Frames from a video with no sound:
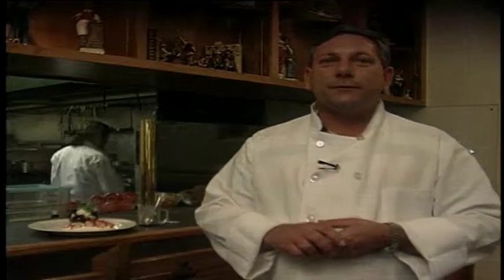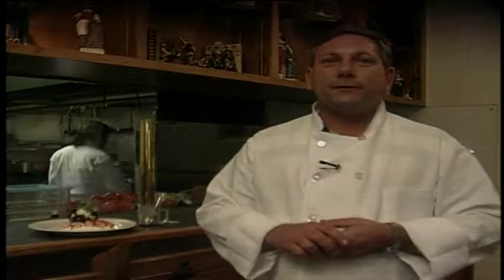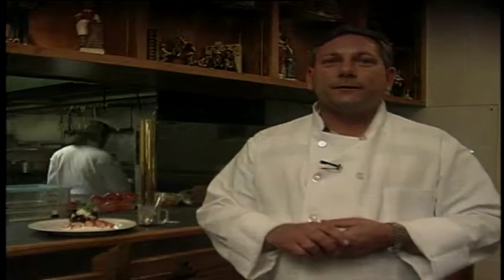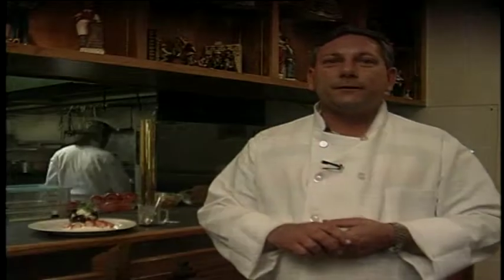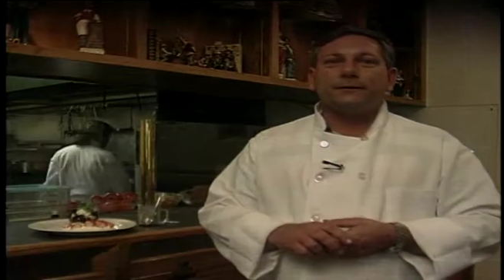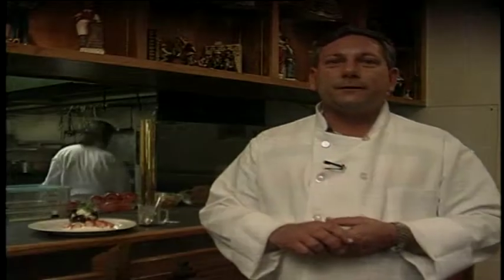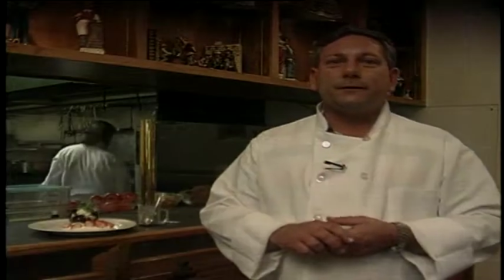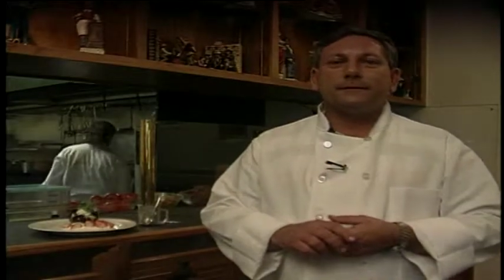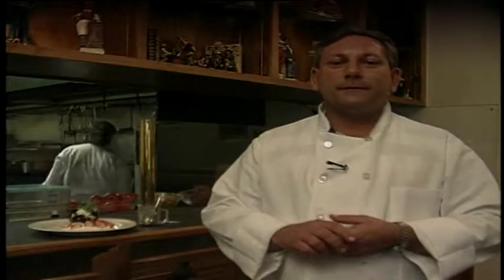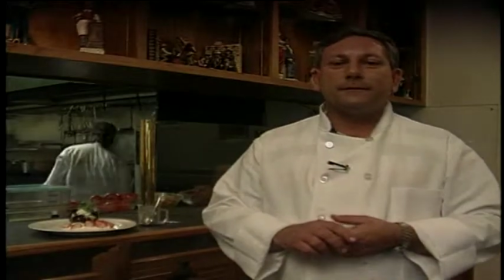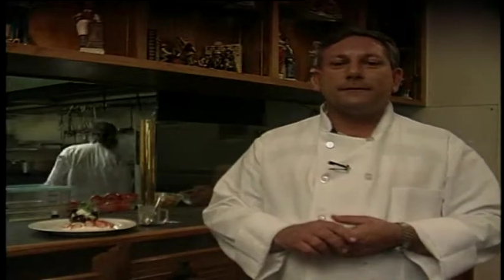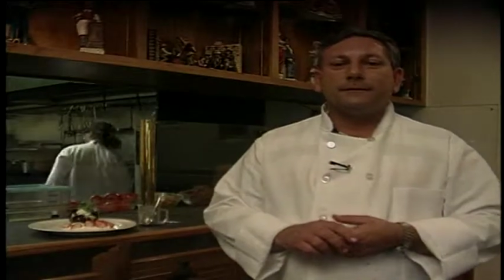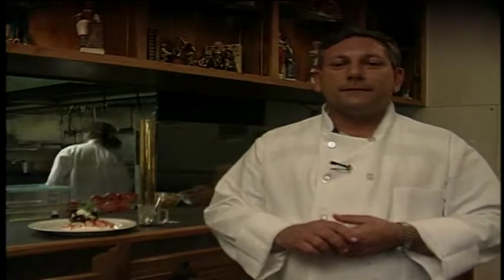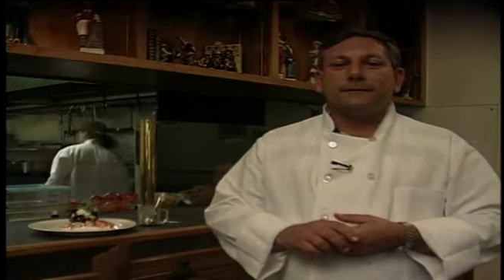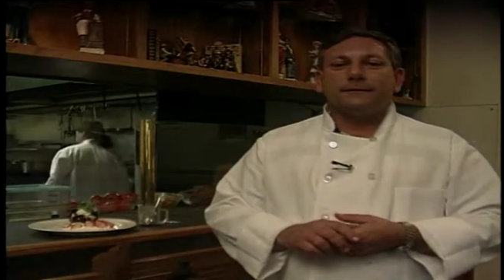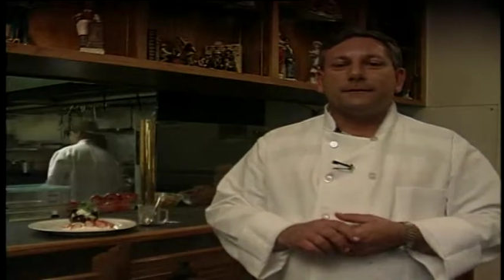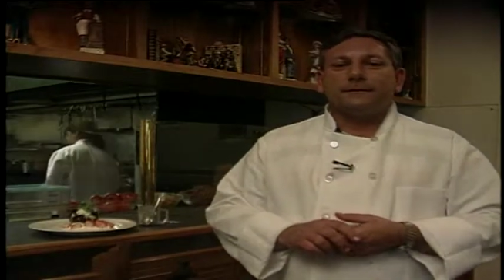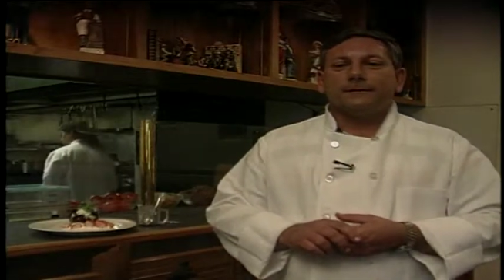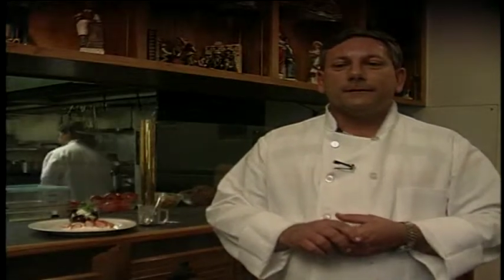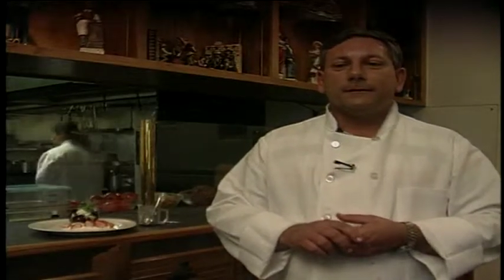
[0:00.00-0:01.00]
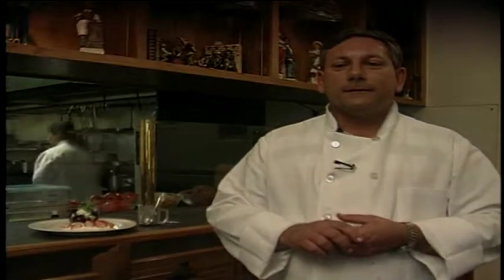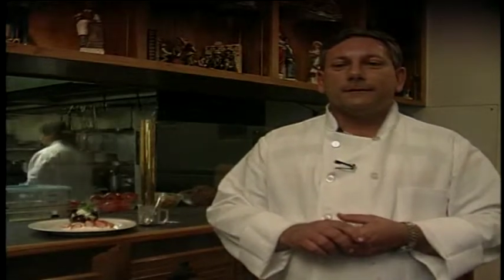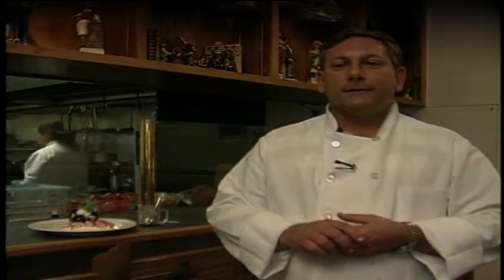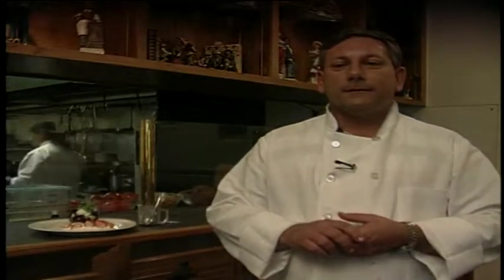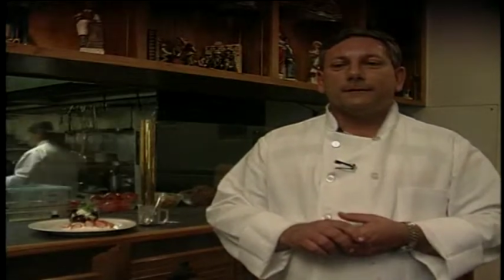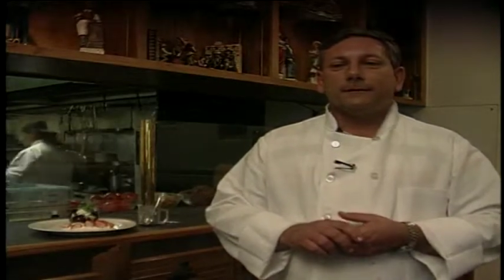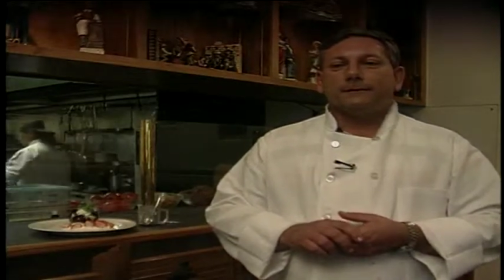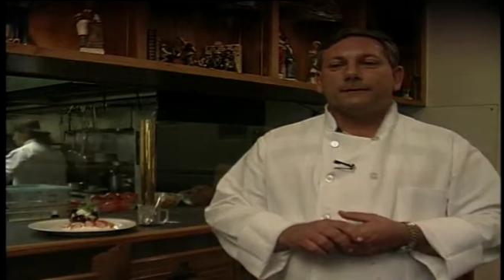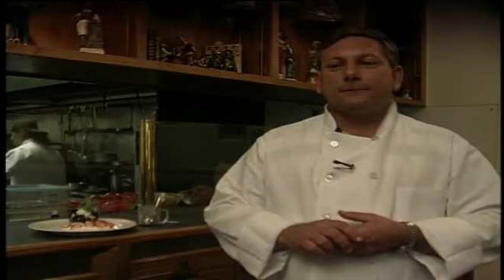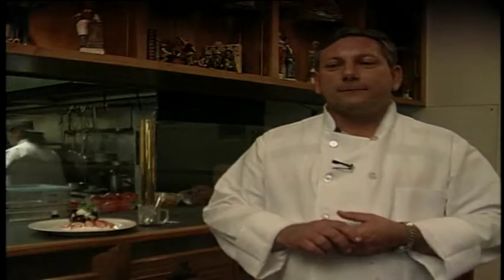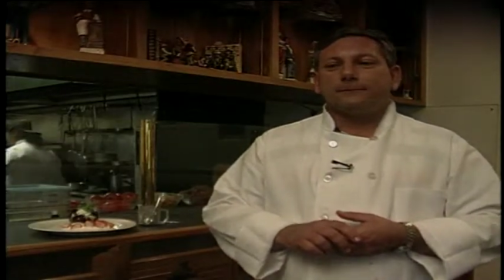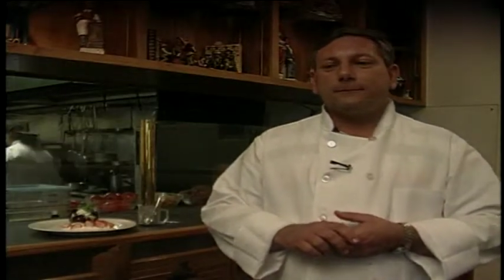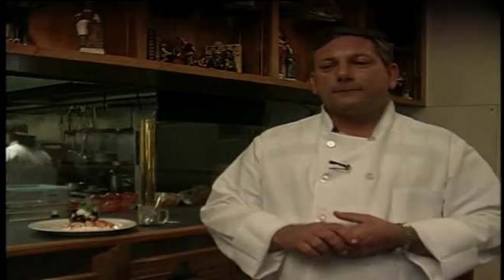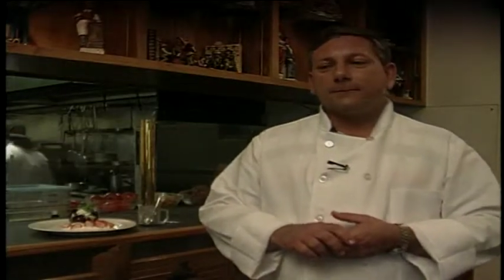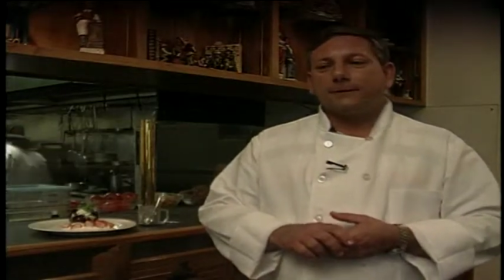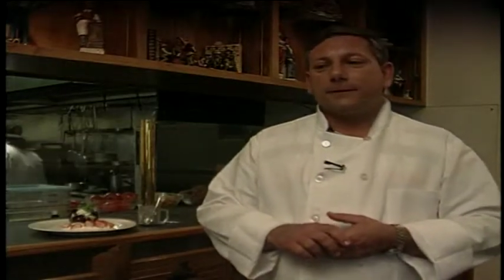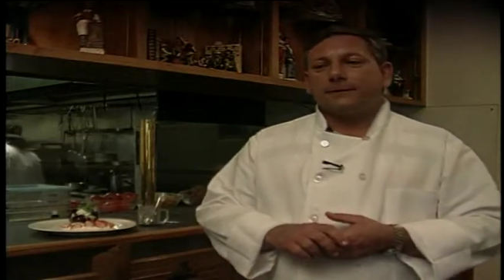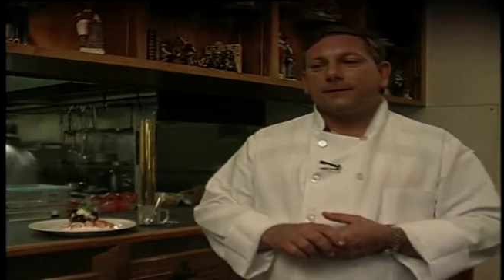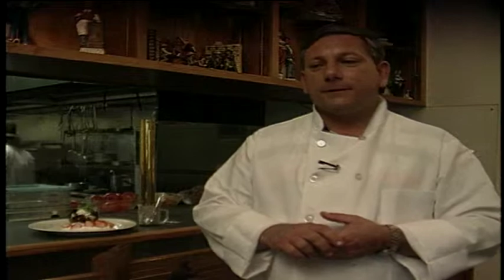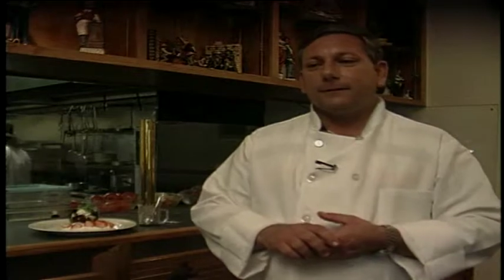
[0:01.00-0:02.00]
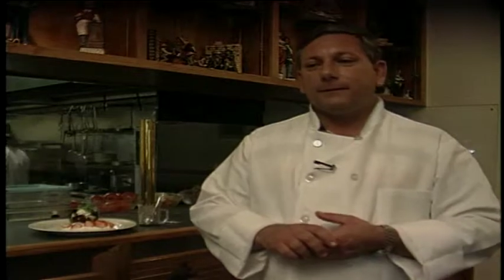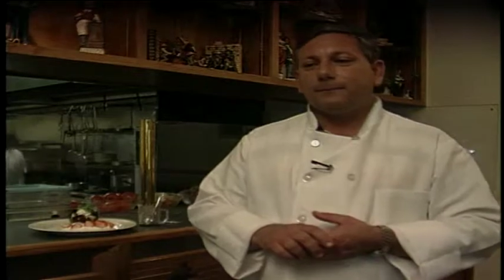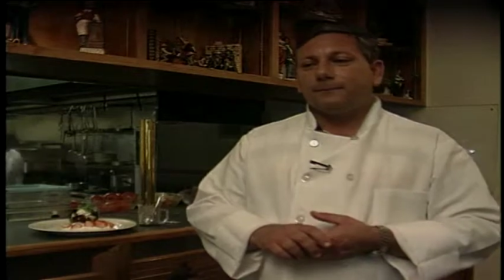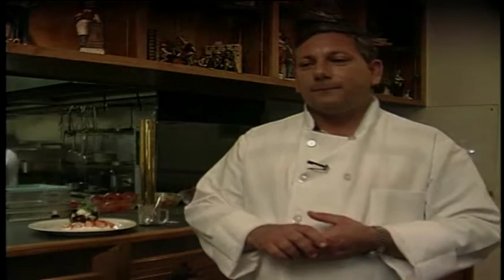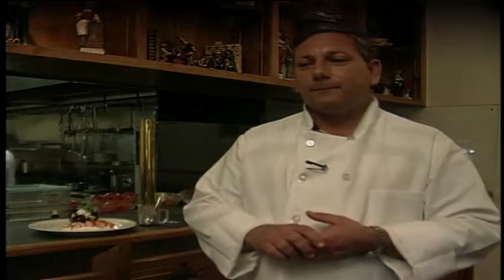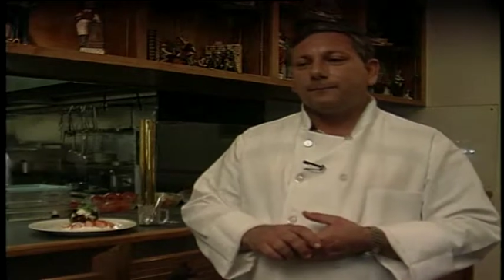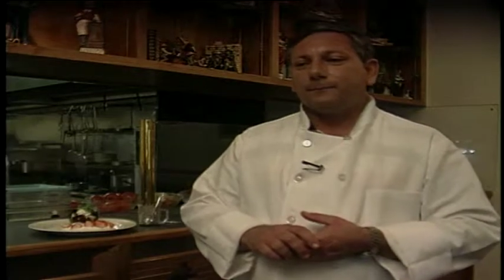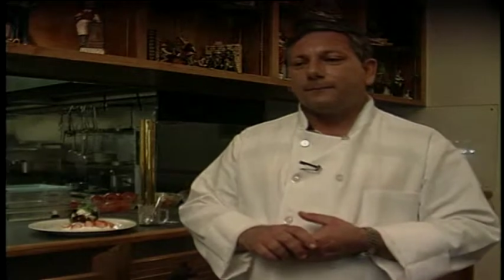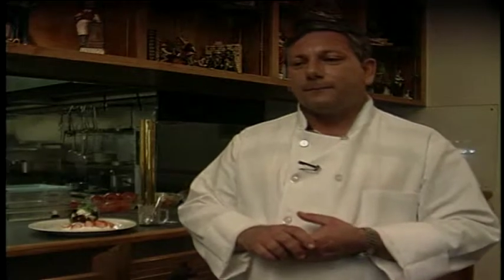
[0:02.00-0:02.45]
uh, you know um,